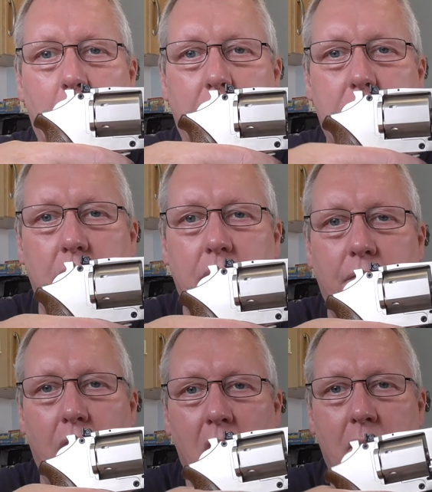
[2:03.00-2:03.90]
But to
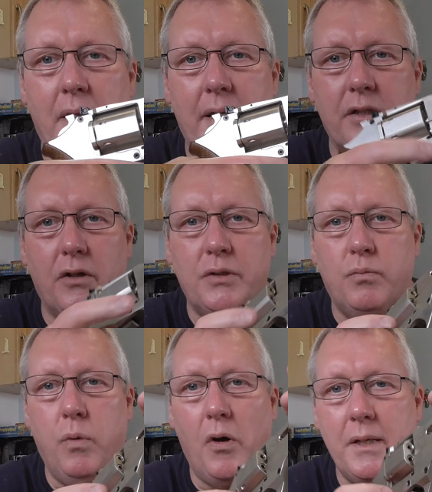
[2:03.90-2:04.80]
fire it, it's a nice
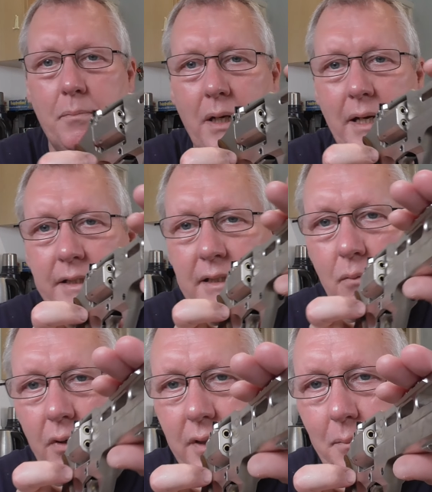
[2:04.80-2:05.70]
wide blade. See how
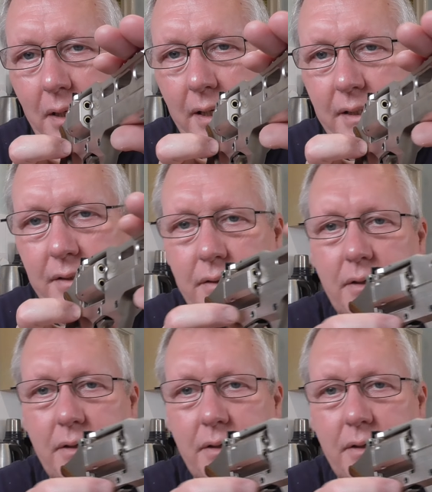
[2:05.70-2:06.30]
wide the blade is?